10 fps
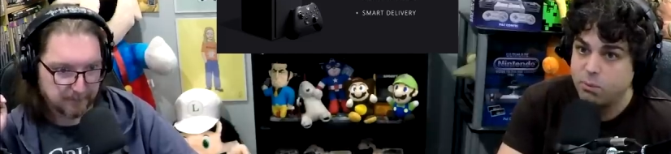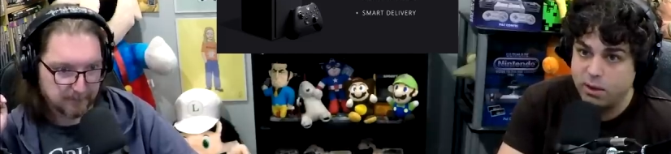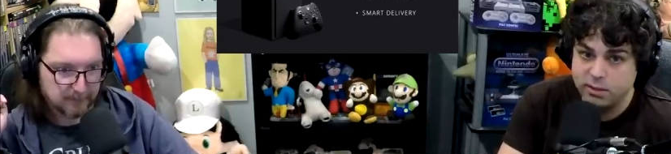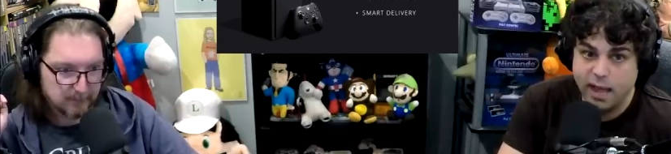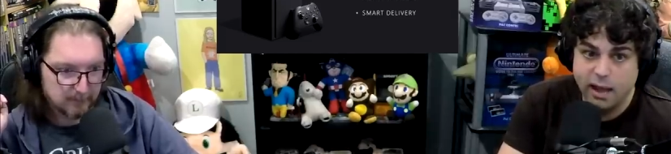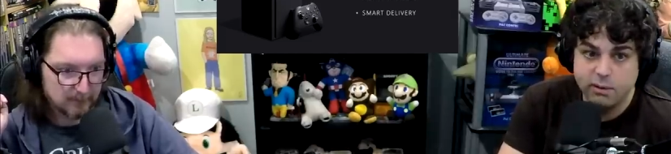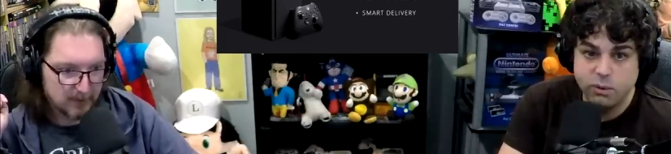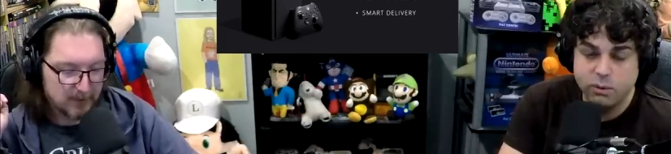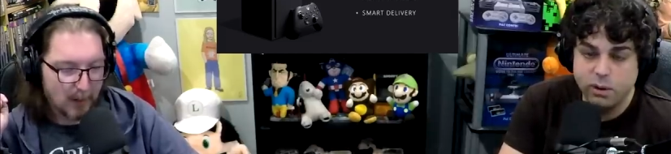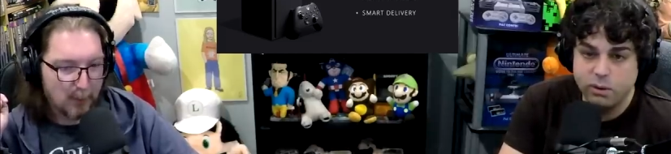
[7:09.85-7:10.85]
Speaker 1: What is that?
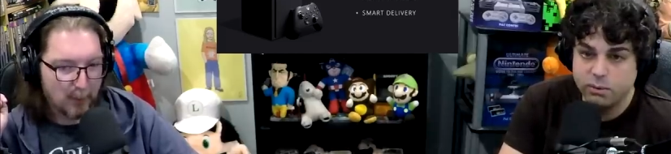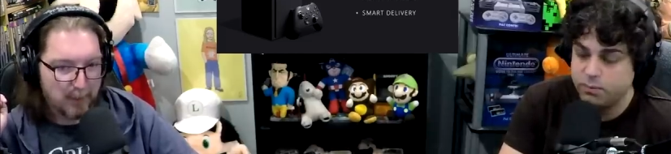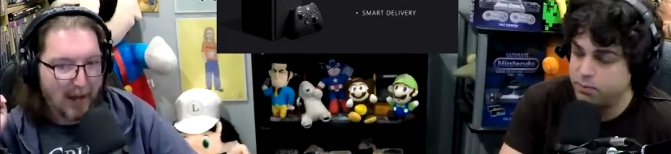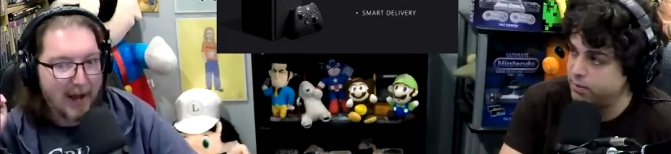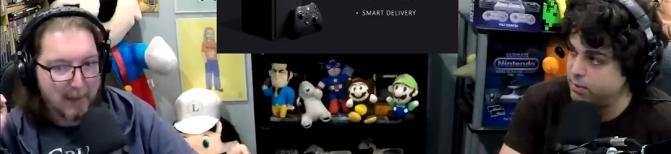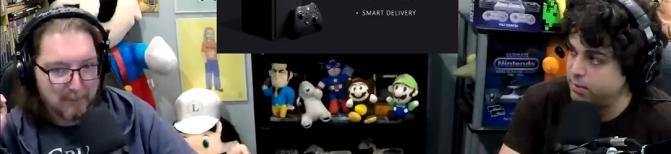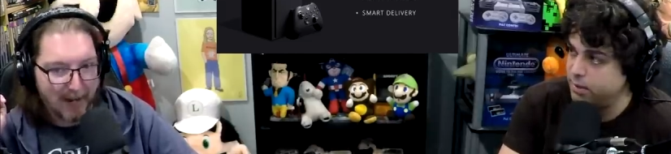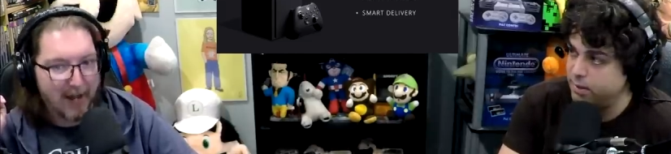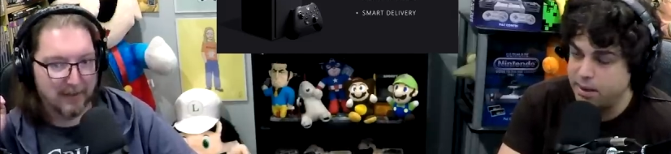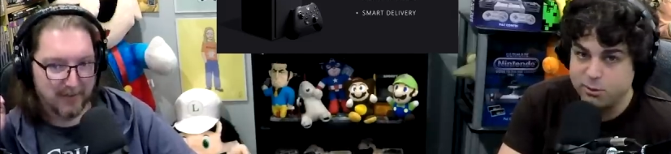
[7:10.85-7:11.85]
What, double what, pat
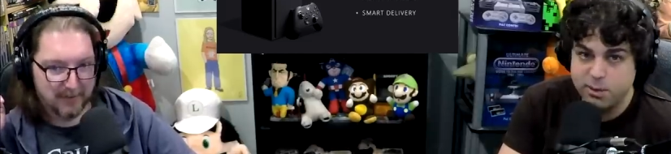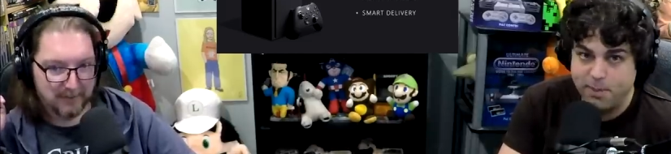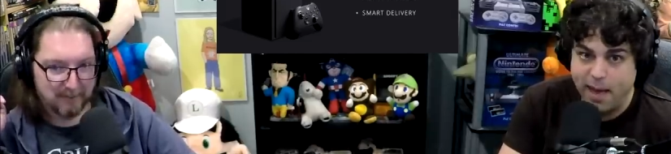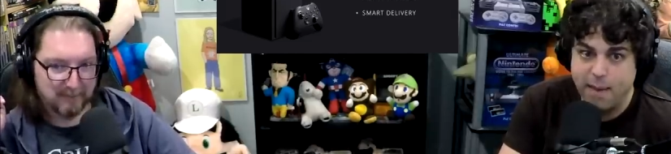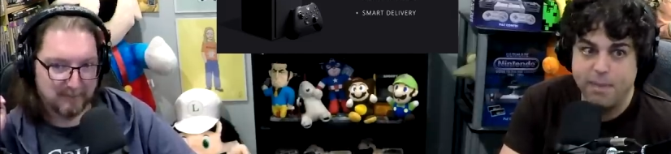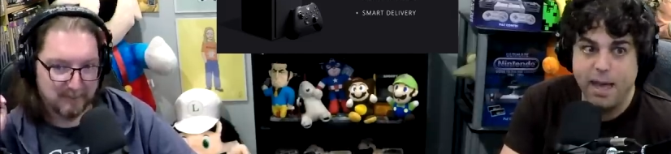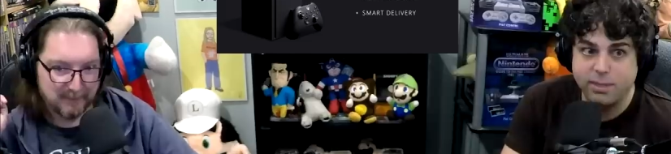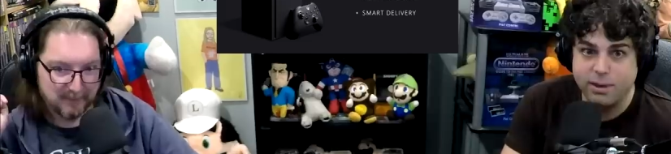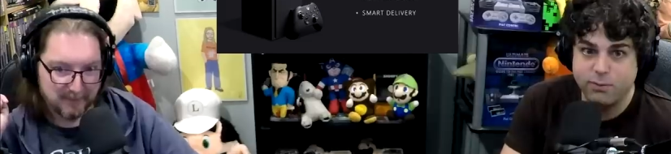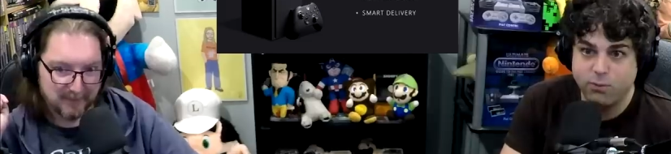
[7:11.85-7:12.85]
math. Double the pat
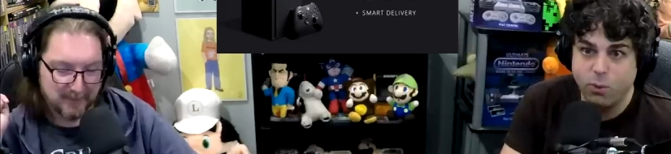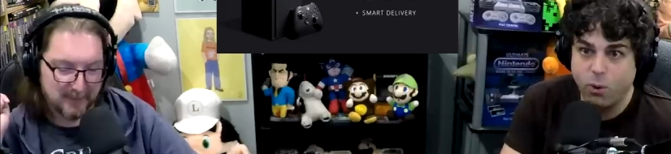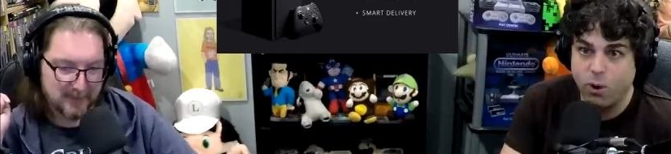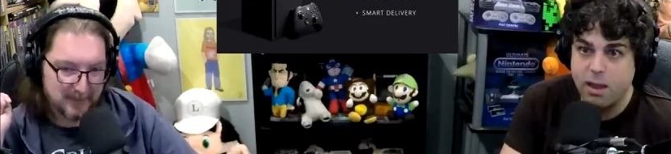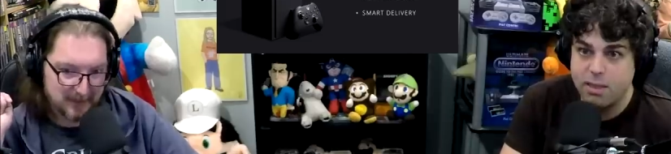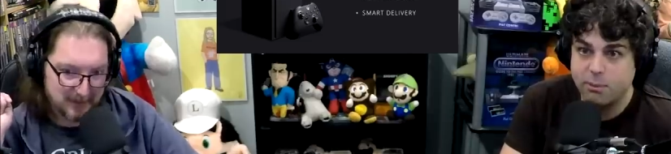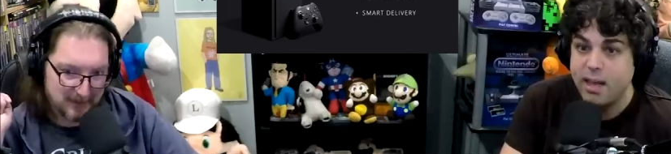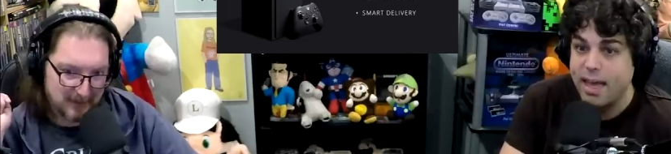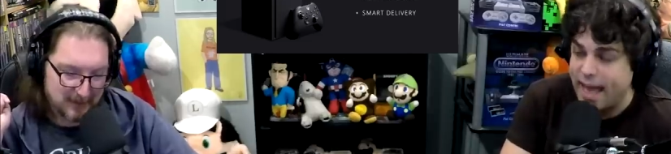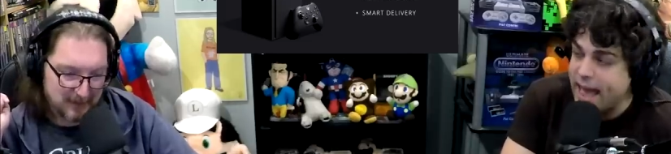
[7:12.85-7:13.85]
math of four and
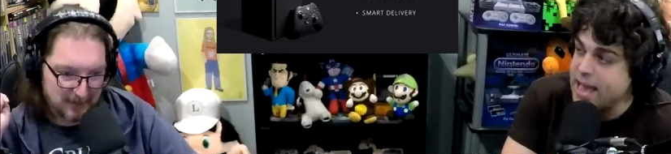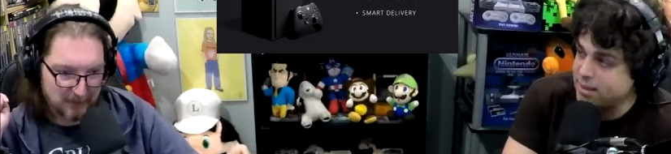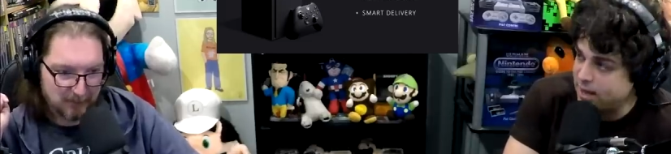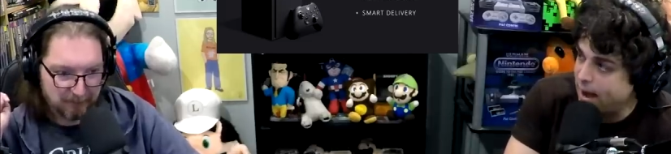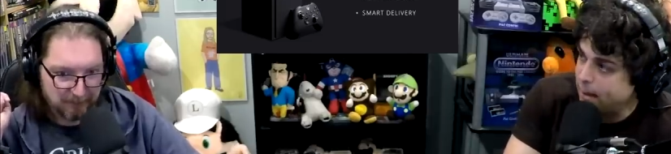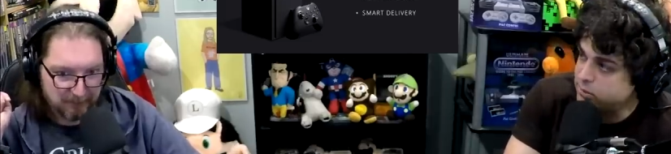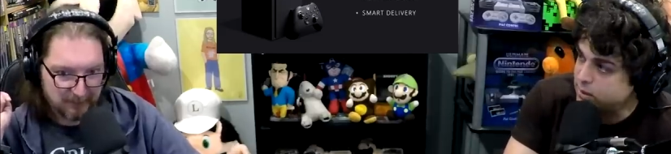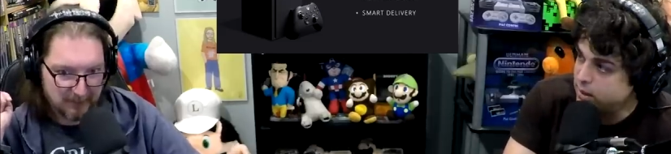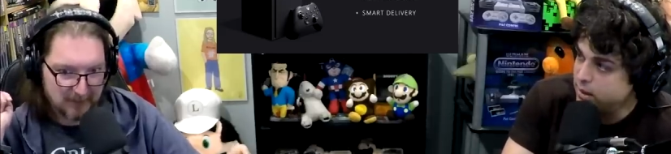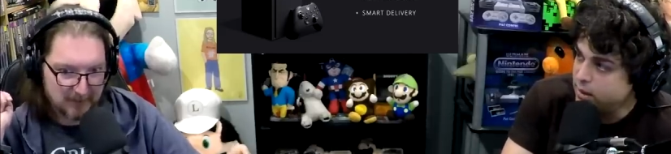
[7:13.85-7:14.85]
double eight
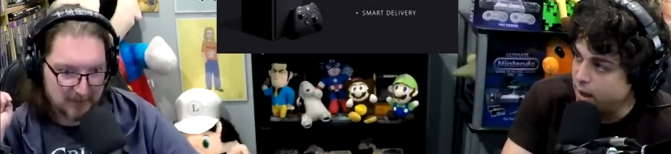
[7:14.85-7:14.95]
times